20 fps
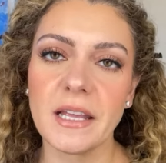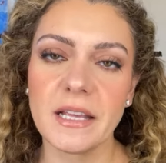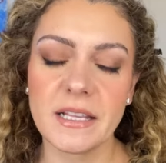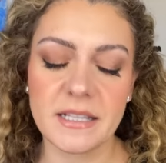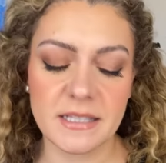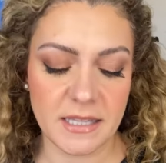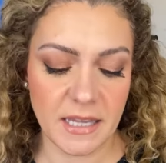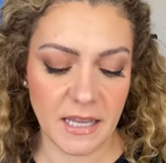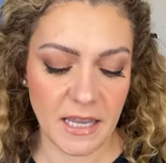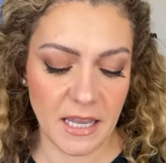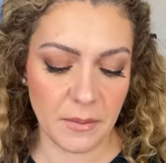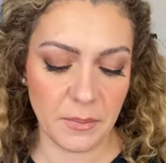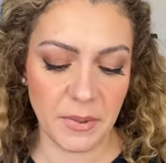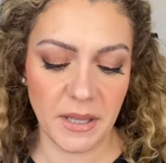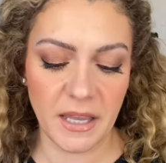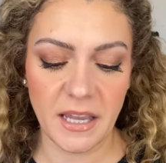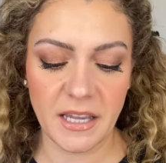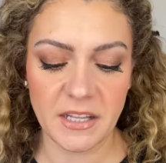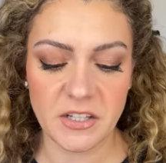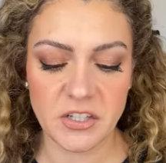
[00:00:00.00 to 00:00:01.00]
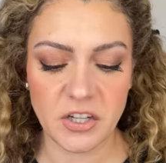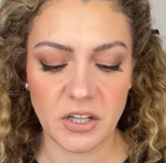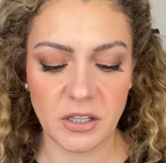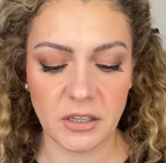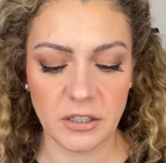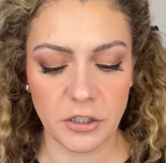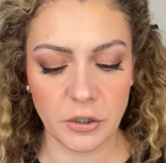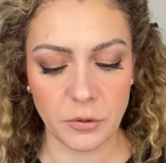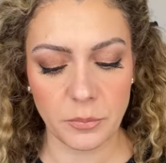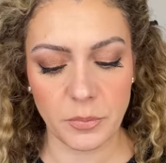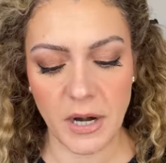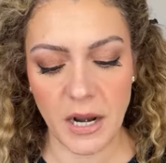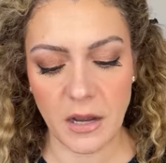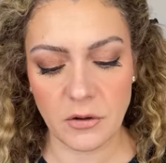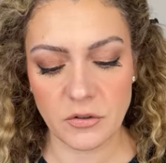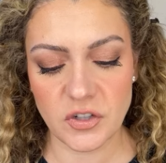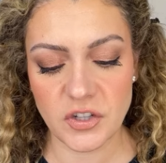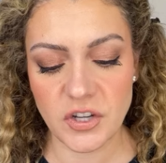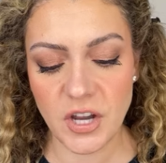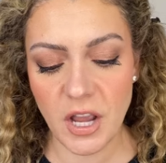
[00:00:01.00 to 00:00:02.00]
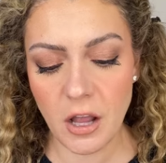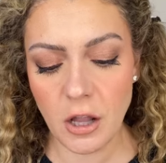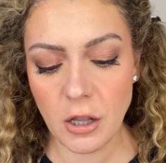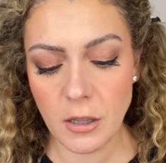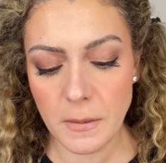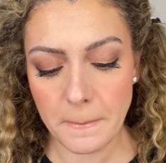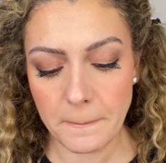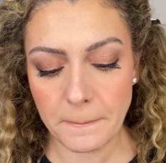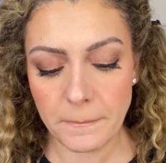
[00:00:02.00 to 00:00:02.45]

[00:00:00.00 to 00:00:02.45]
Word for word: is the ABH Clear Brow Gel.